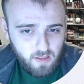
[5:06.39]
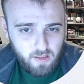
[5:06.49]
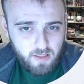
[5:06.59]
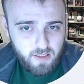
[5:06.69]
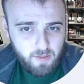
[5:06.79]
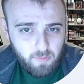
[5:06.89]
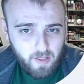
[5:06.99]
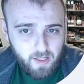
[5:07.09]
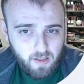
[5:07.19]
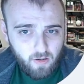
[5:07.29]
Is he
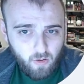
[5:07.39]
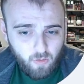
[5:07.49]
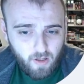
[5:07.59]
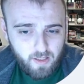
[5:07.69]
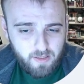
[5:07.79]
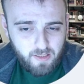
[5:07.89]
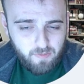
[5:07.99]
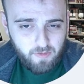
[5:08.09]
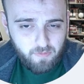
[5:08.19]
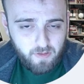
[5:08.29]
playing alright in
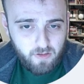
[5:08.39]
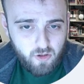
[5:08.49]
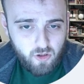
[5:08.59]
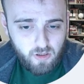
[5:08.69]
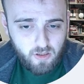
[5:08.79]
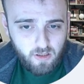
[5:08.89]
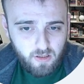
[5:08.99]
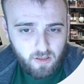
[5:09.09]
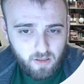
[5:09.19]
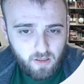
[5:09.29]
every fixture?
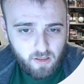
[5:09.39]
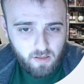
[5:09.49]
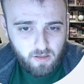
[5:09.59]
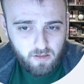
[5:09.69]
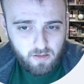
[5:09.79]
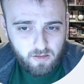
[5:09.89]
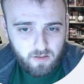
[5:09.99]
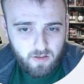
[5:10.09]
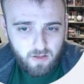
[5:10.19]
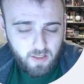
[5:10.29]

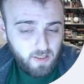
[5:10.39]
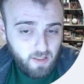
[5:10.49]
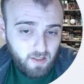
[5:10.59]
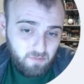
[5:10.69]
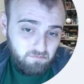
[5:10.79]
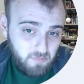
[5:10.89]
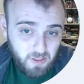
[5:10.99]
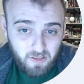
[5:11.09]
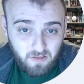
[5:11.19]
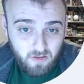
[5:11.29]
Here he
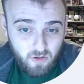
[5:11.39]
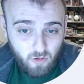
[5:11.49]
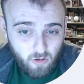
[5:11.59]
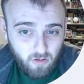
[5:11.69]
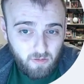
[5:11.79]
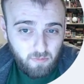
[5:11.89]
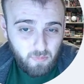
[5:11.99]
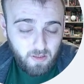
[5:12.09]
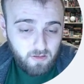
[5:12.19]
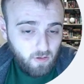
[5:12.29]
didn't score,
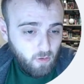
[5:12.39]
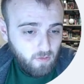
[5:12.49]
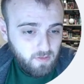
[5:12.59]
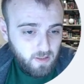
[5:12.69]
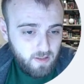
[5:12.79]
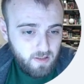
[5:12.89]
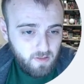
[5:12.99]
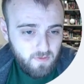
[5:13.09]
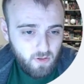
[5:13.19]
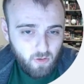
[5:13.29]
but all of the reserves
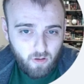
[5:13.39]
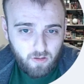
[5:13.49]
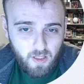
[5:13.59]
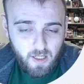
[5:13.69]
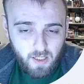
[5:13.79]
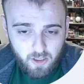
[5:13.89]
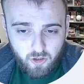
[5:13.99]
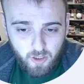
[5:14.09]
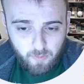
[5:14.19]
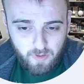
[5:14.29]
scored. In
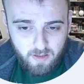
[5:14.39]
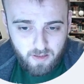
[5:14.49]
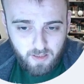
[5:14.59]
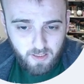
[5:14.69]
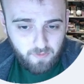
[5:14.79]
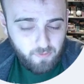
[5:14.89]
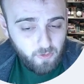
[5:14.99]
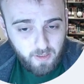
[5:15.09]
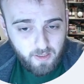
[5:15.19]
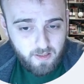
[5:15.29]
Champions League,
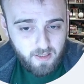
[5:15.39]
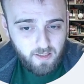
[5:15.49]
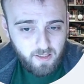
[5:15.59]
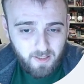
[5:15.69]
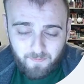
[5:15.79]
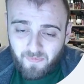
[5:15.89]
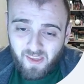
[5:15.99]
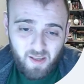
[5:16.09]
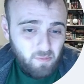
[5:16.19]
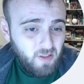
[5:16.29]
Fury is here.
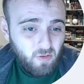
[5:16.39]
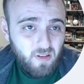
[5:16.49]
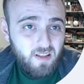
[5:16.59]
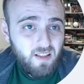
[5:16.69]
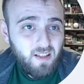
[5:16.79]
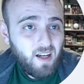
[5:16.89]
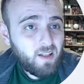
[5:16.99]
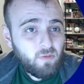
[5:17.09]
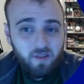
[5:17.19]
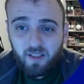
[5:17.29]
But honestly, I
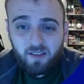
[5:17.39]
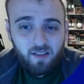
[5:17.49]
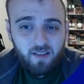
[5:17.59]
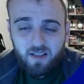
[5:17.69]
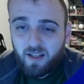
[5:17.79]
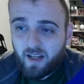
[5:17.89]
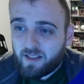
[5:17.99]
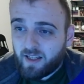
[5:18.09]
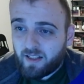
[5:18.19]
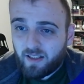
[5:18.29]
think that this guy is
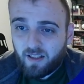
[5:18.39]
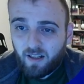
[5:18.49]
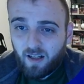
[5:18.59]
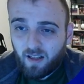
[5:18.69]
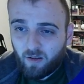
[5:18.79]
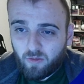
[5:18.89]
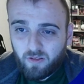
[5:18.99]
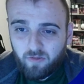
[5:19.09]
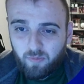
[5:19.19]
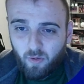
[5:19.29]
getting a lot
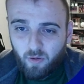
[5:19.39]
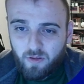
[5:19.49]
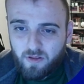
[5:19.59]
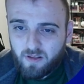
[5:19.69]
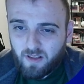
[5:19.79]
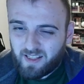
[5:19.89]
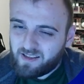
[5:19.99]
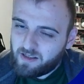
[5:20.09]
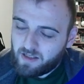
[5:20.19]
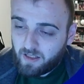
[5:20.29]
of points. Let's
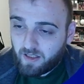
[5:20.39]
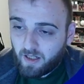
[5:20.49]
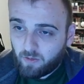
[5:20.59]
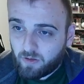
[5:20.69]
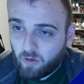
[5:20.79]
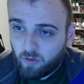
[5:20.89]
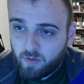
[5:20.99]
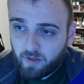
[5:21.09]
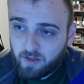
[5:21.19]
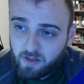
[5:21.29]
see how it goes,
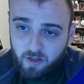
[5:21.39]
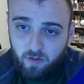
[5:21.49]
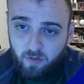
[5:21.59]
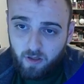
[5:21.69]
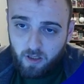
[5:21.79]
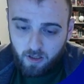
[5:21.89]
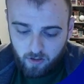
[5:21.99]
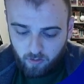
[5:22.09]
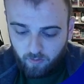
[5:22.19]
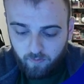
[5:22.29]
but still.
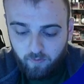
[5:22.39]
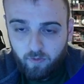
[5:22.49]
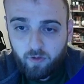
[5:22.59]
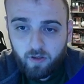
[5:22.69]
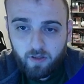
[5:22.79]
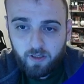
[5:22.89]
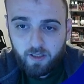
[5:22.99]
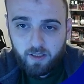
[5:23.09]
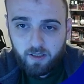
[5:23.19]
So Fuhrich.